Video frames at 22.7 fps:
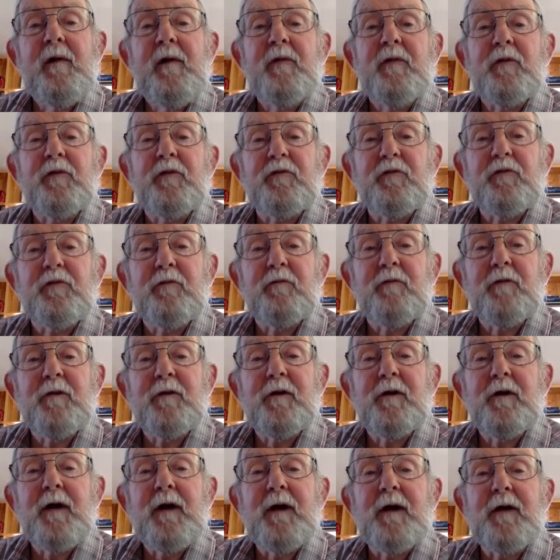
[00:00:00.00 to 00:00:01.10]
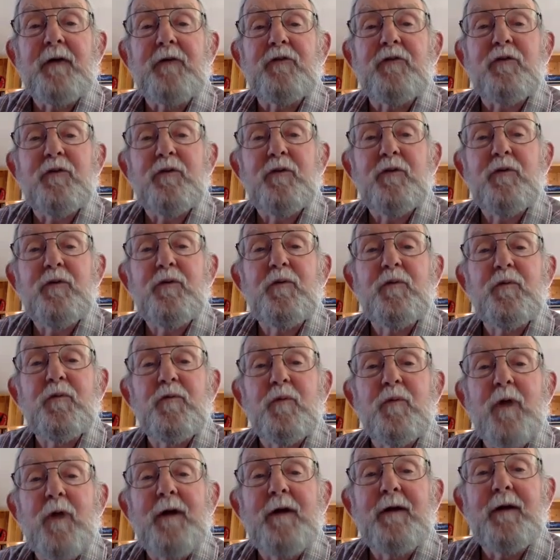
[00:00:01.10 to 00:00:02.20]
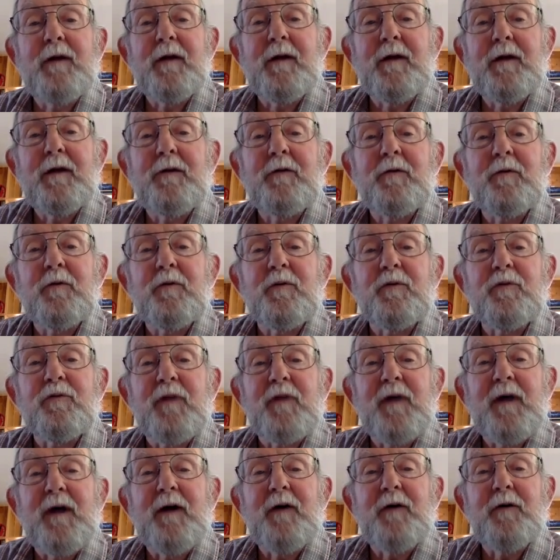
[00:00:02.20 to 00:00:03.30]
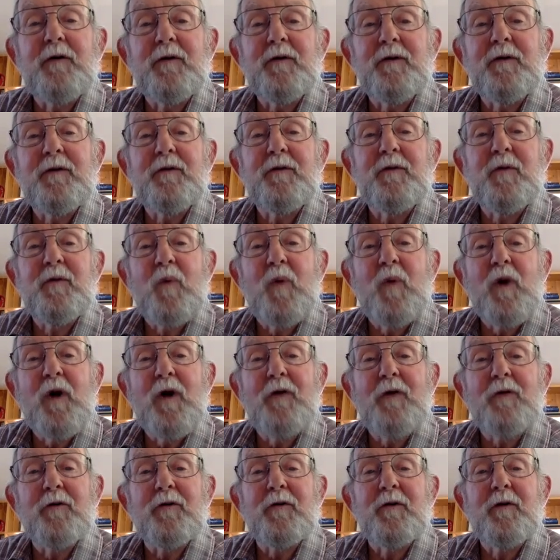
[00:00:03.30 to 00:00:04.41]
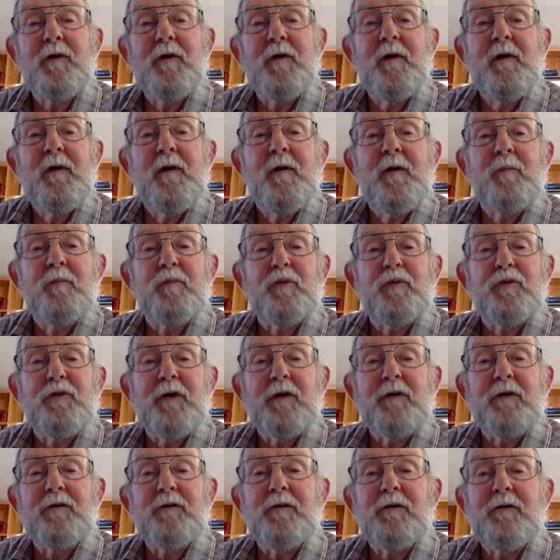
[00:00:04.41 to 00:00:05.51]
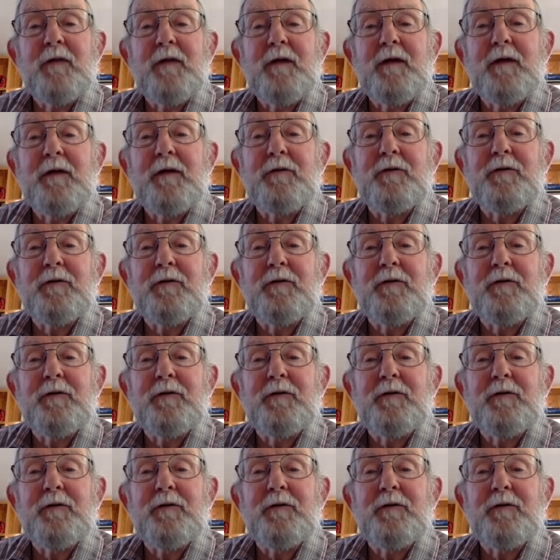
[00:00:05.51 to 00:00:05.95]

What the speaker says: the surveyor had 2 right angles out in the water protecting that